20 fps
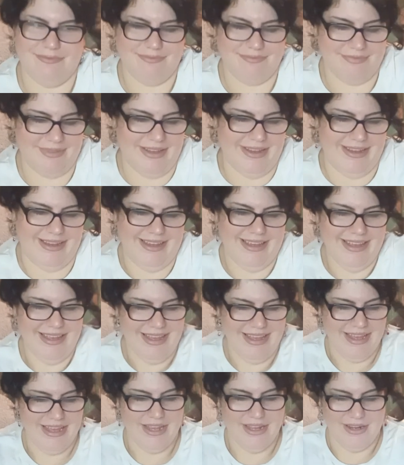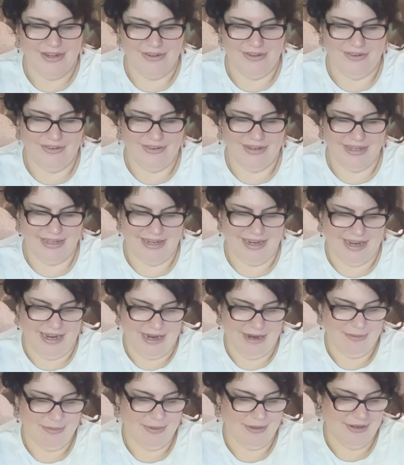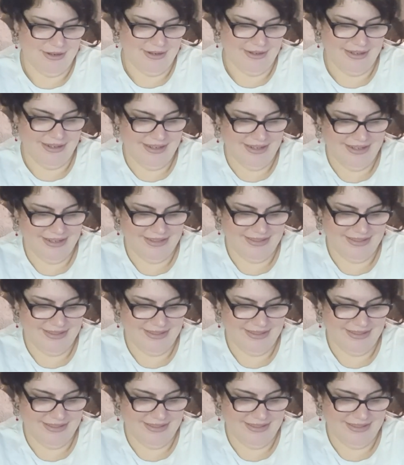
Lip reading: not going to happen.